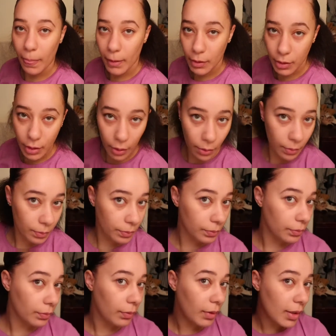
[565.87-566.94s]
So
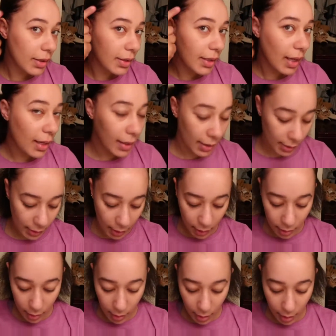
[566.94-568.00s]
this side is
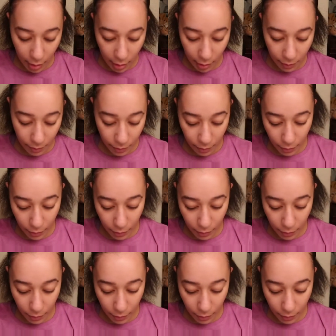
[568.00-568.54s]
getting there.